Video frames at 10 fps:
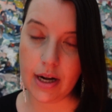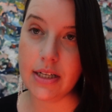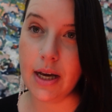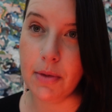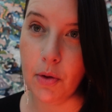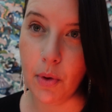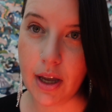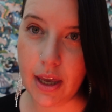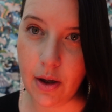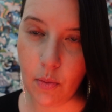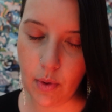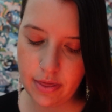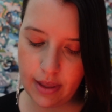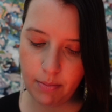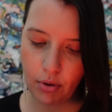anytime you're working
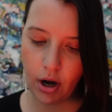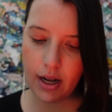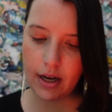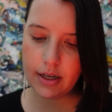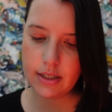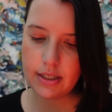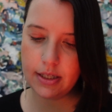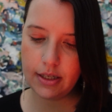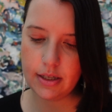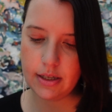with the product,